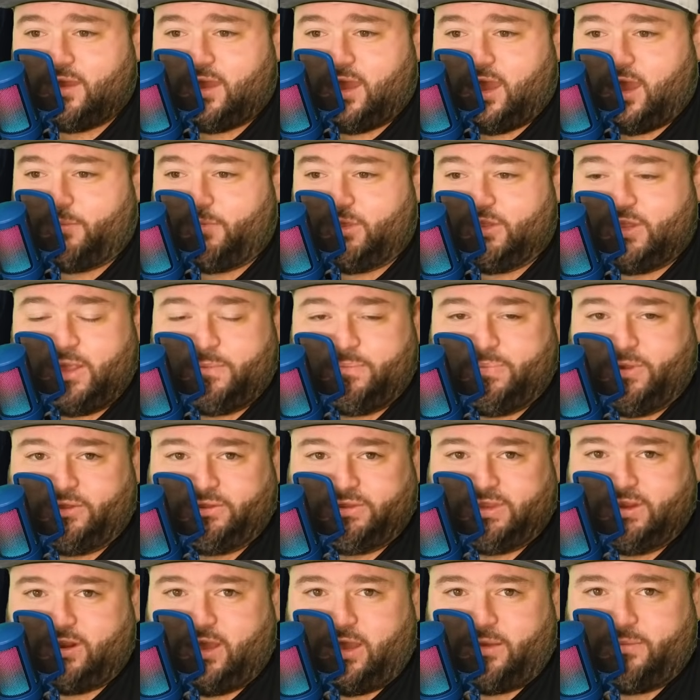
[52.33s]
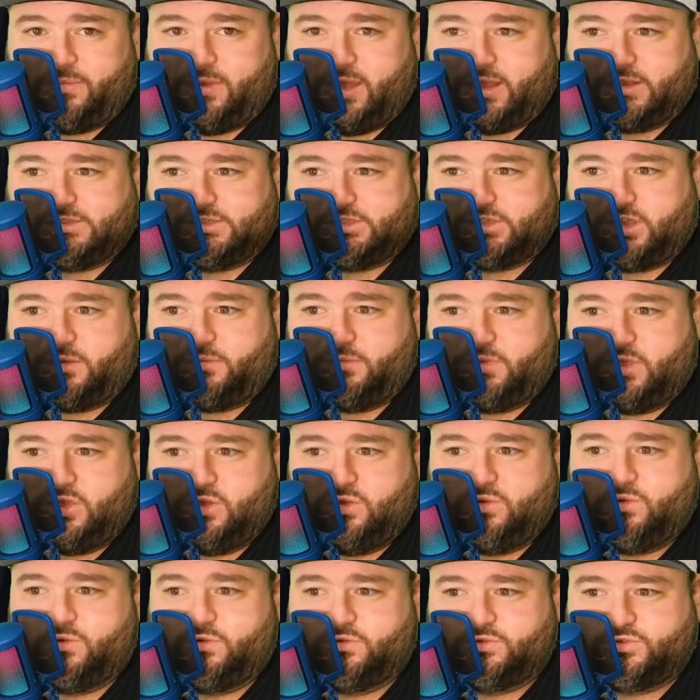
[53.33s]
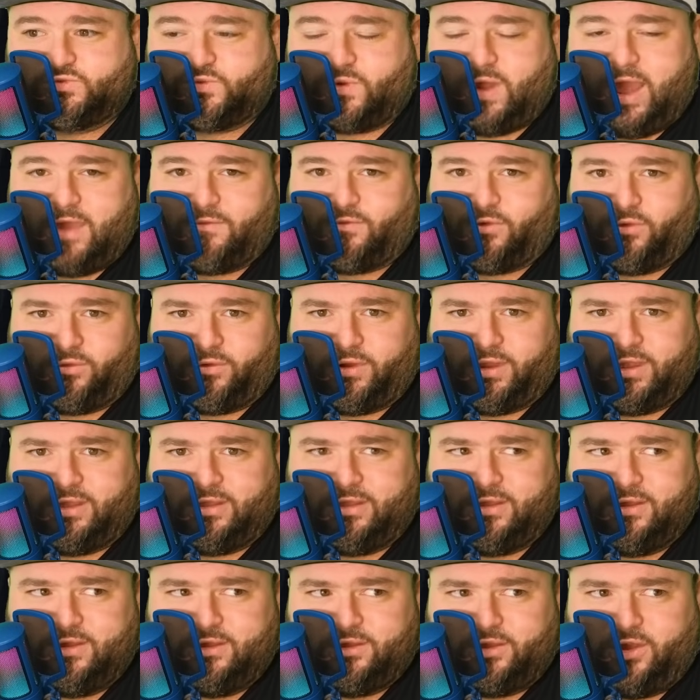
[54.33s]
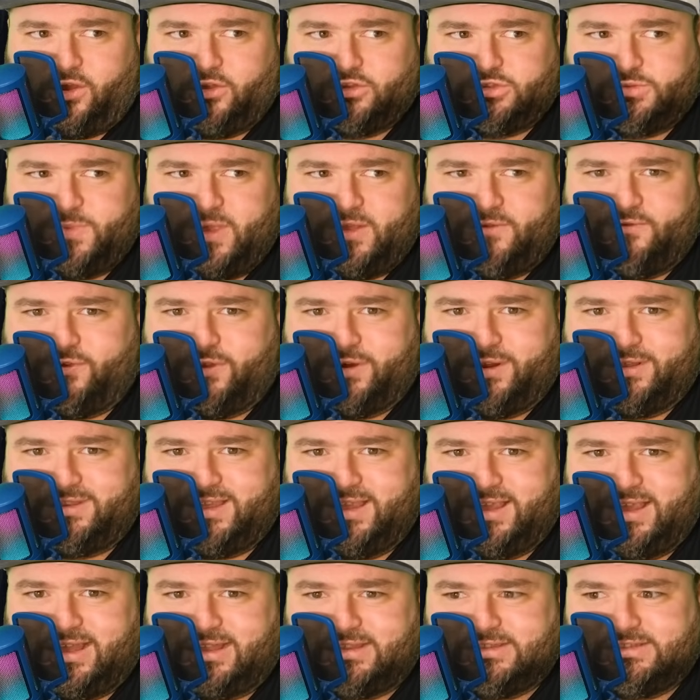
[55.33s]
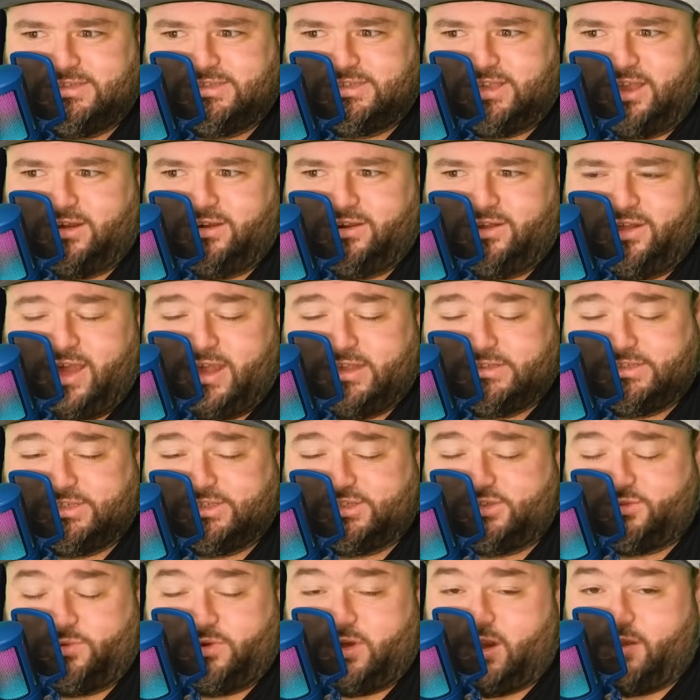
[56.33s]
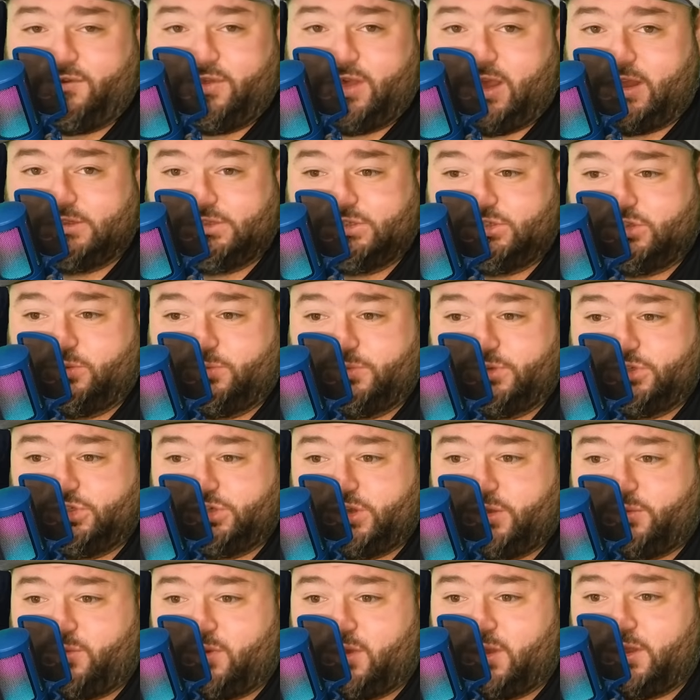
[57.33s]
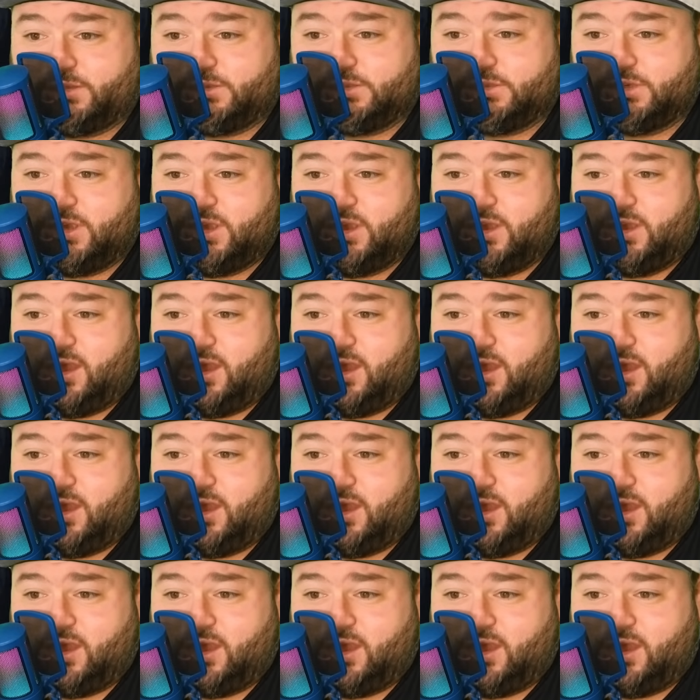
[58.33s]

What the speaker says: I mean, they built it up as some huge rivalry. Coach made fun of Deion's sunglasses or whatever that stupid shit was.